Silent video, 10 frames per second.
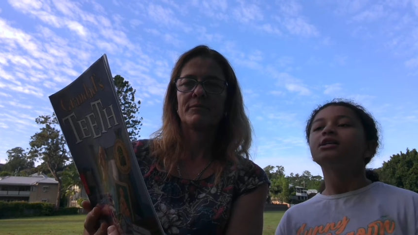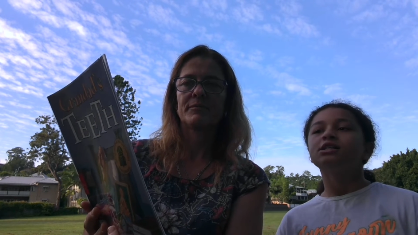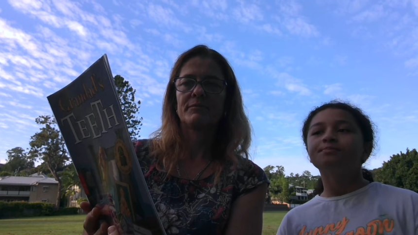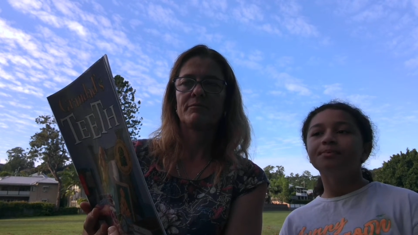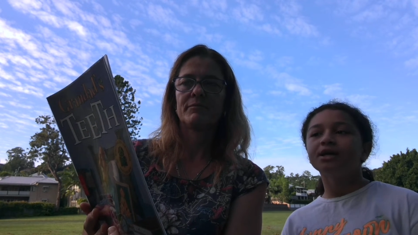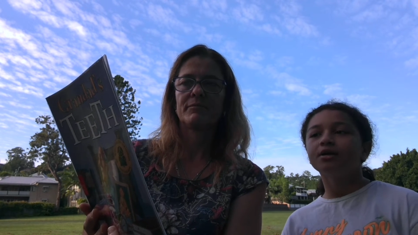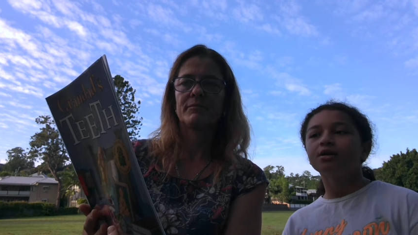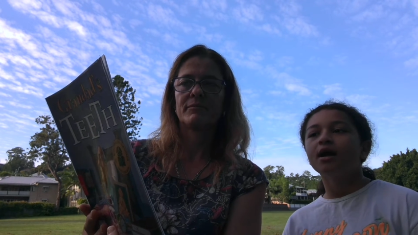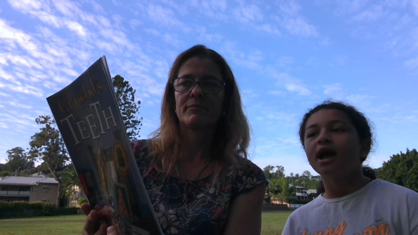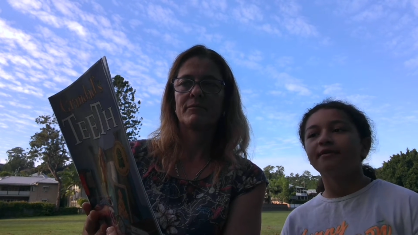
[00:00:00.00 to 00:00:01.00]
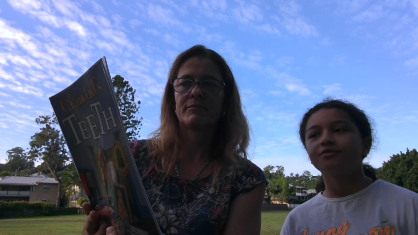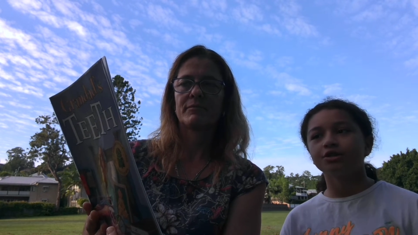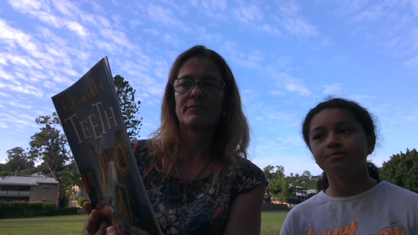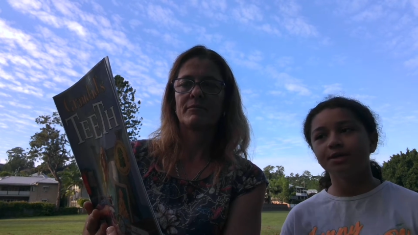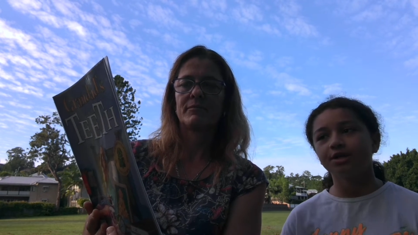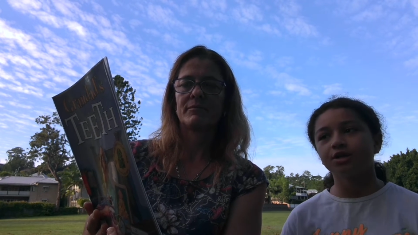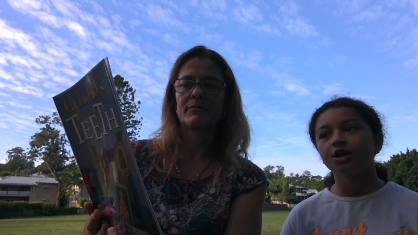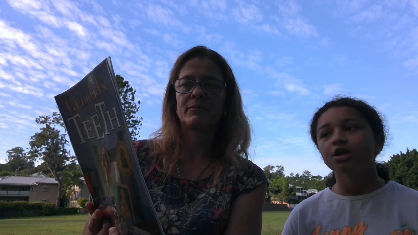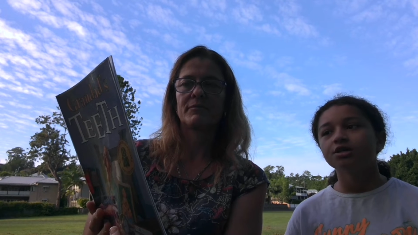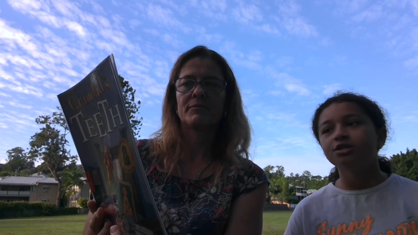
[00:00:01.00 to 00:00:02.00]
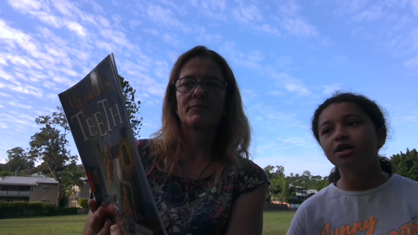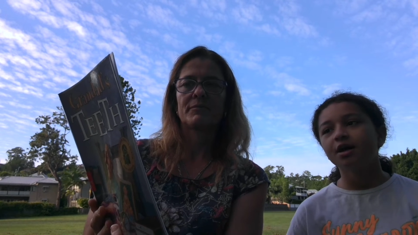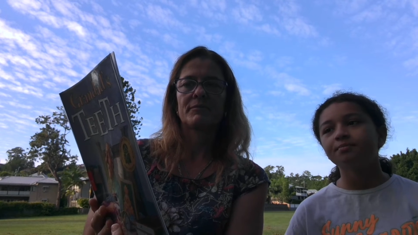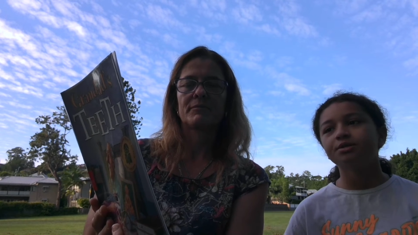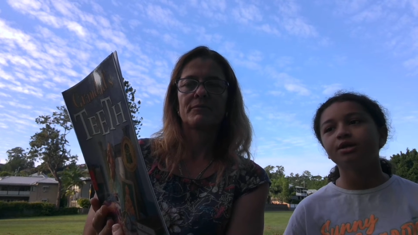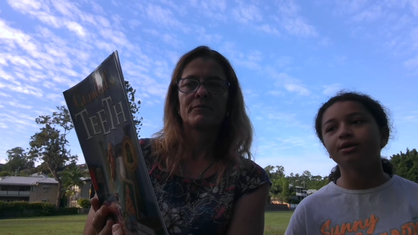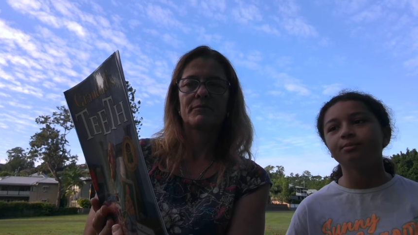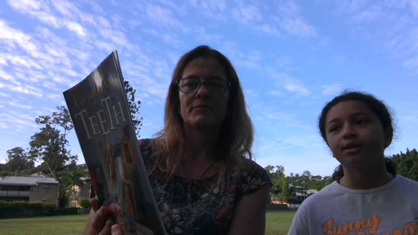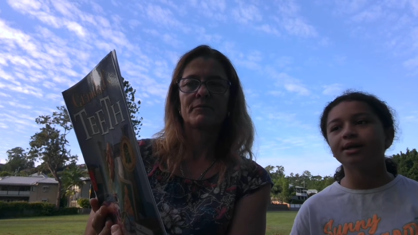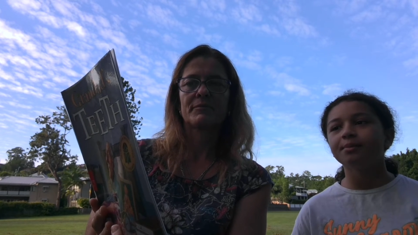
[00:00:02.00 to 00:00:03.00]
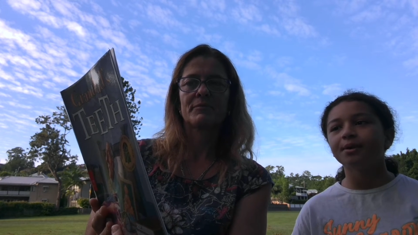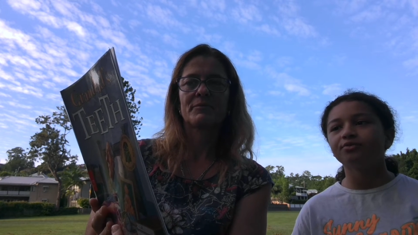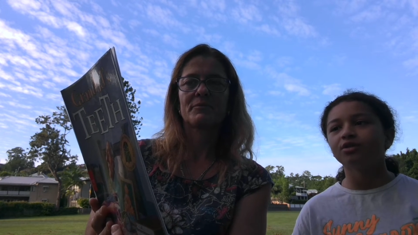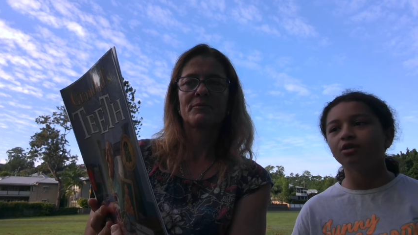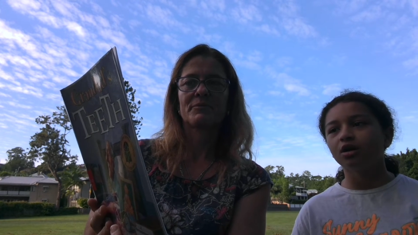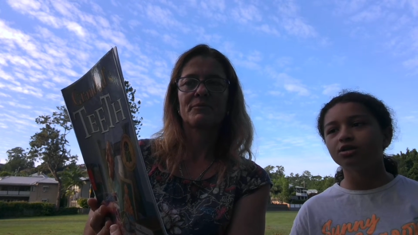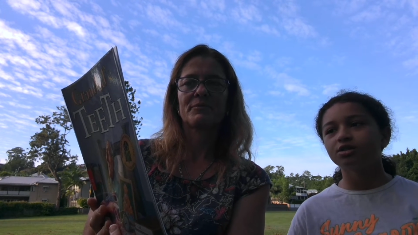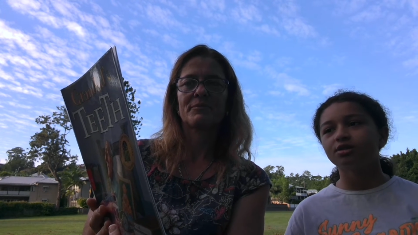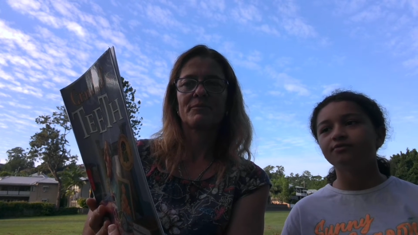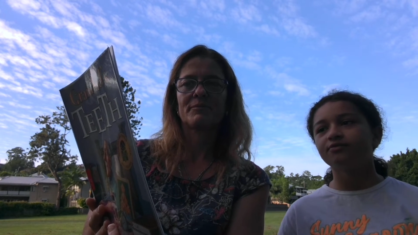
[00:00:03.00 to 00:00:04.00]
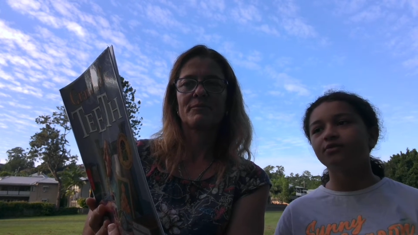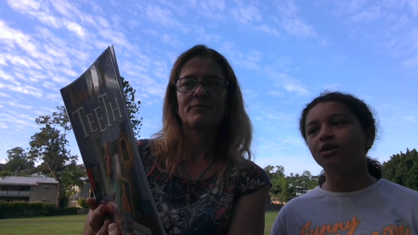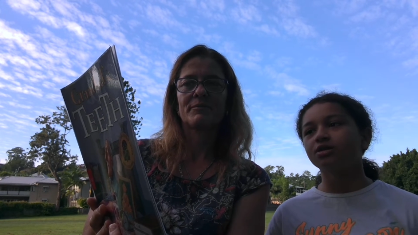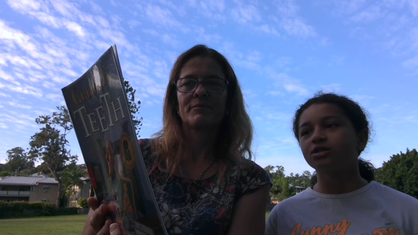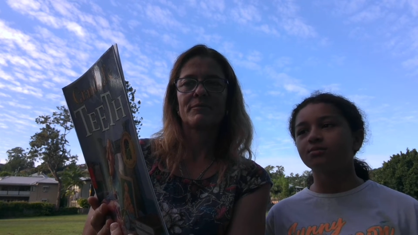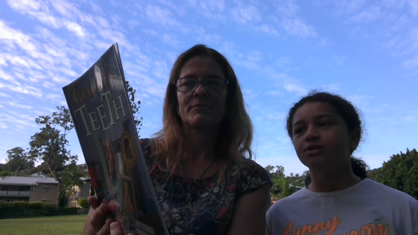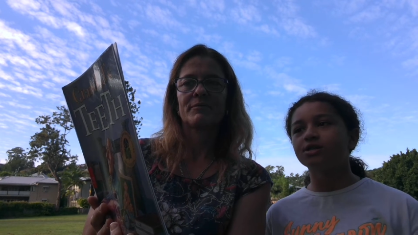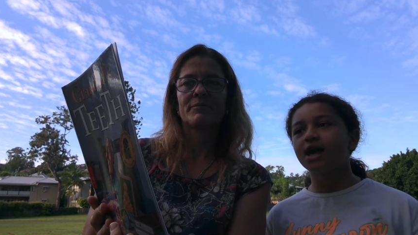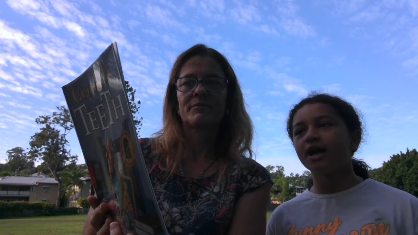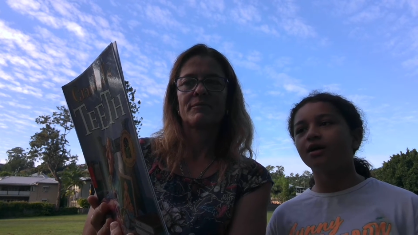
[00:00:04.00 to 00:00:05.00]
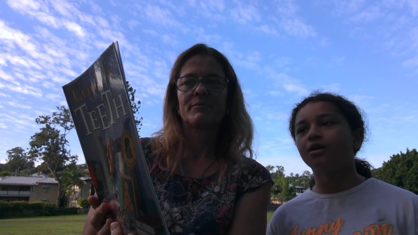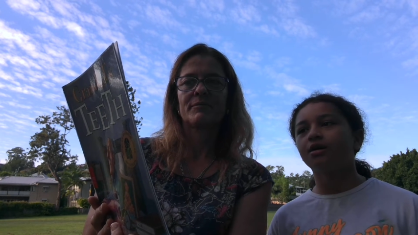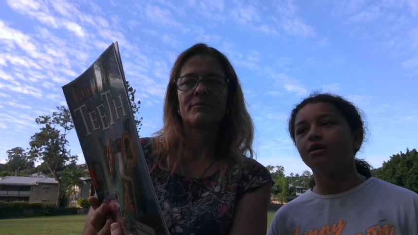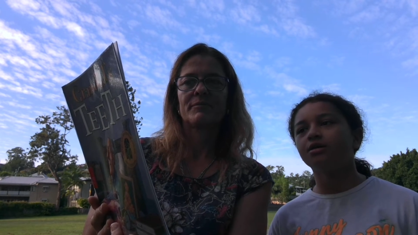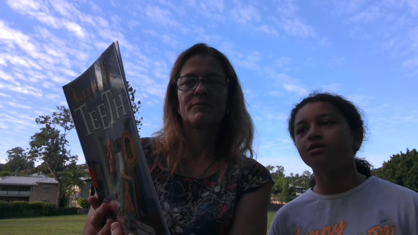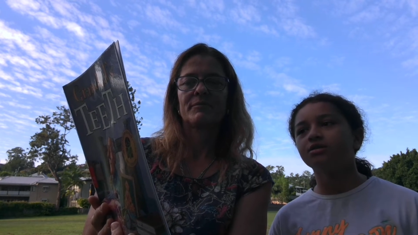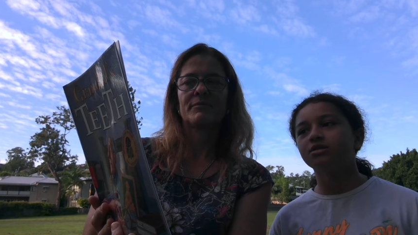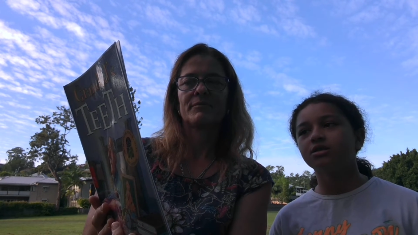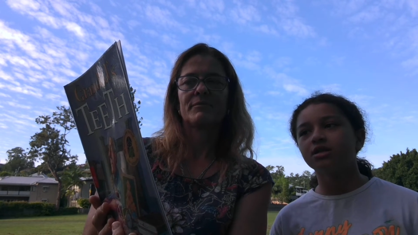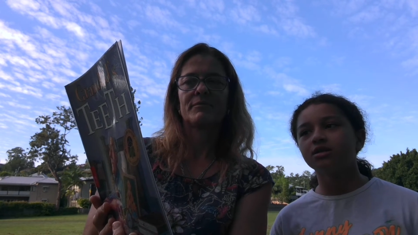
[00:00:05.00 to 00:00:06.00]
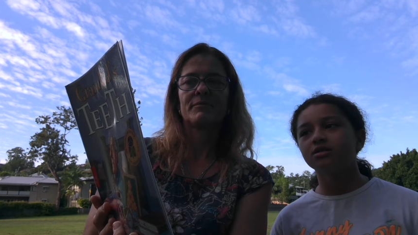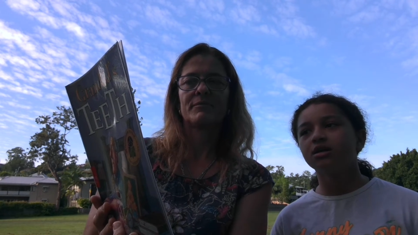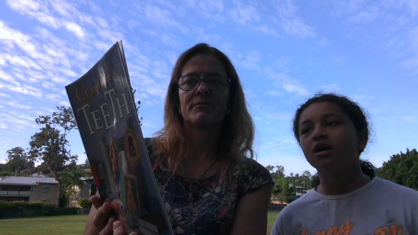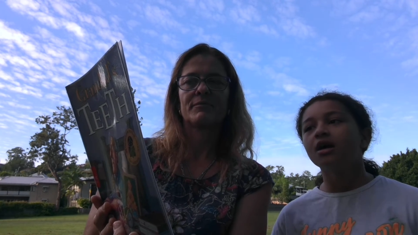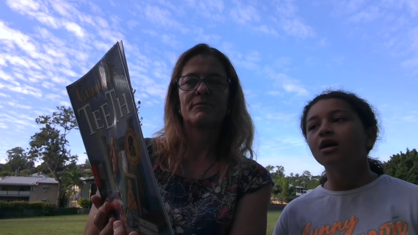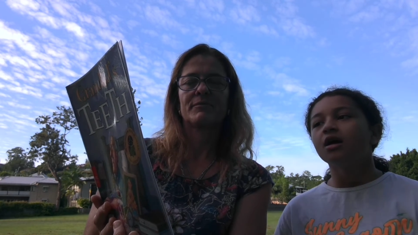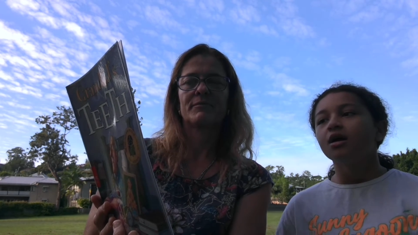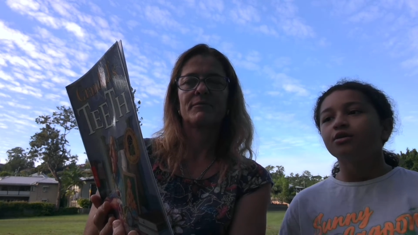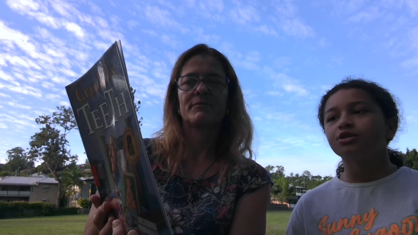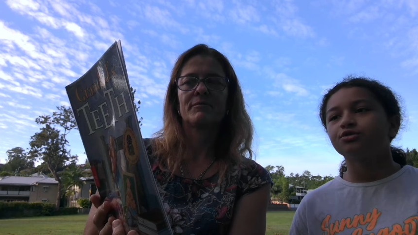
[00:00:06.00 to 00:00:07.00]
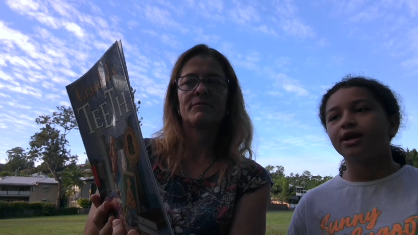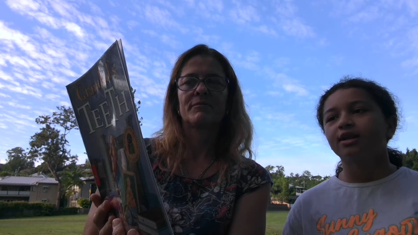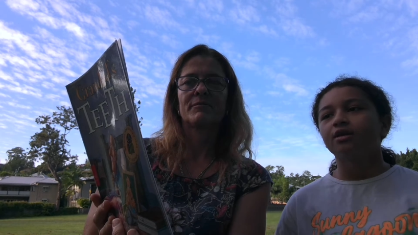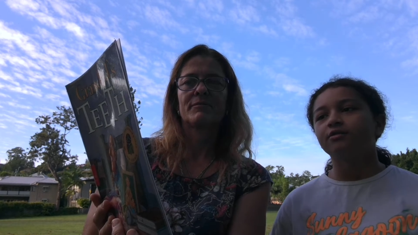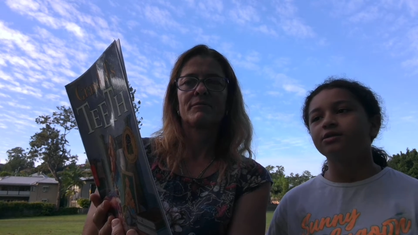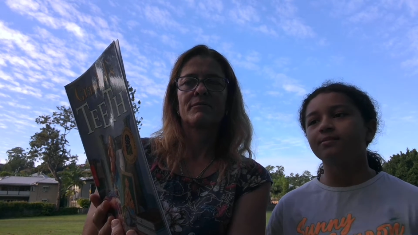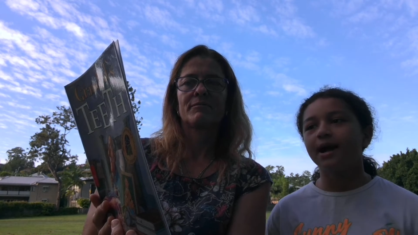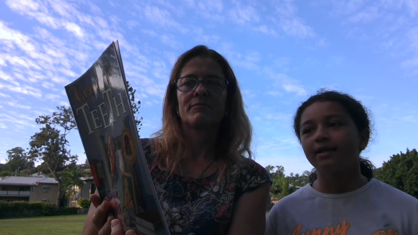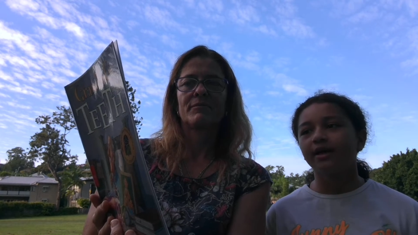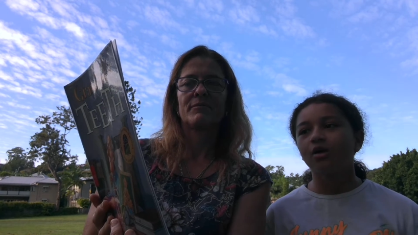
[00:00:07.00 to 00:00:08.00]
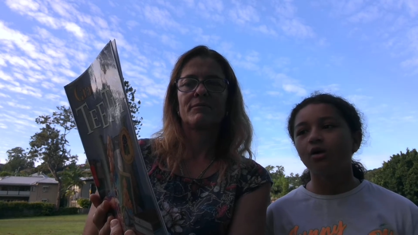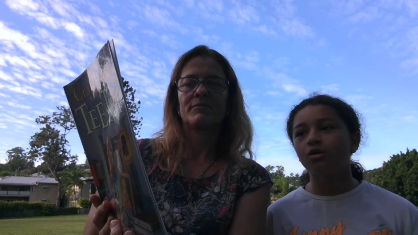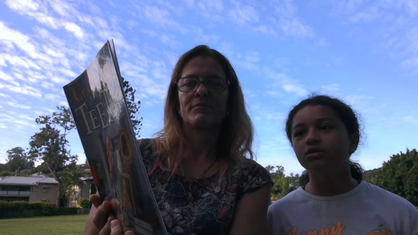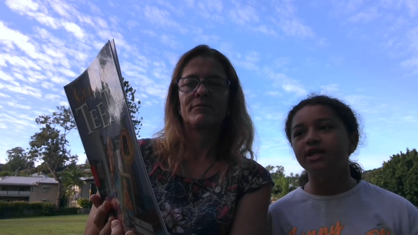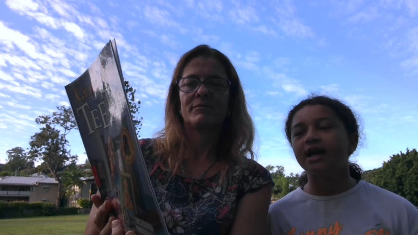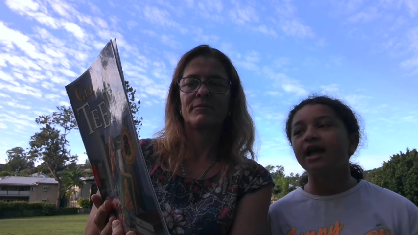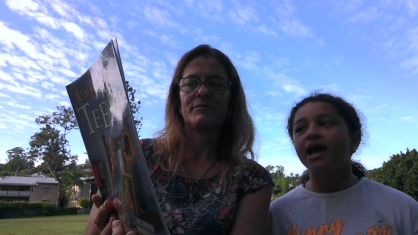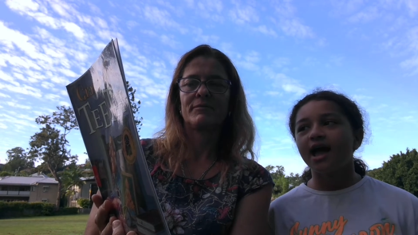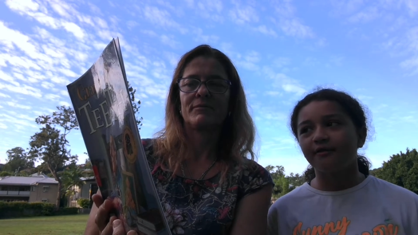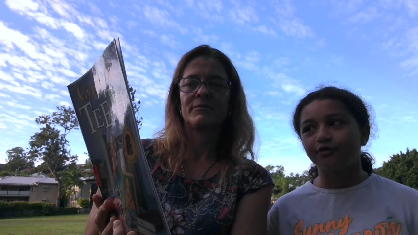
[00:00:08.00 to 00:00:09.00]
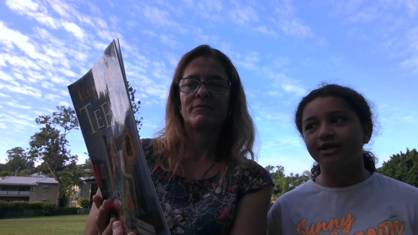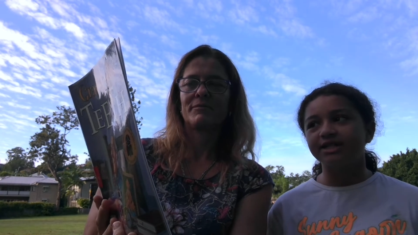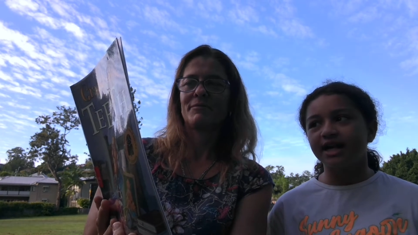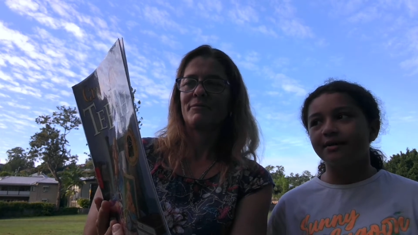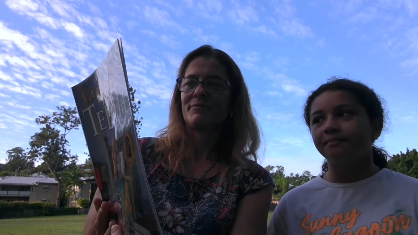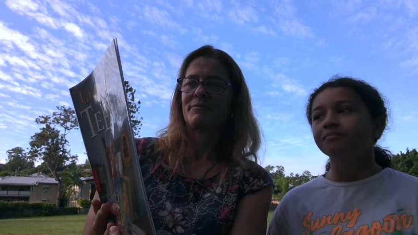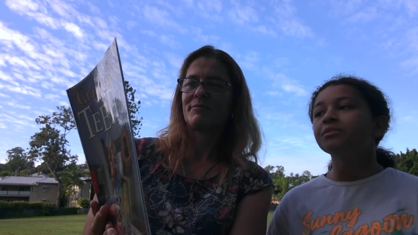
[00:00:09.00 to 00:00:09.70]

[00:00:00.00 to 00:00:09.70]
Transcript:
Speaker 1: Speaker after speaker stood up to complain about the loss of customers and constant strain of smiling all day, every day.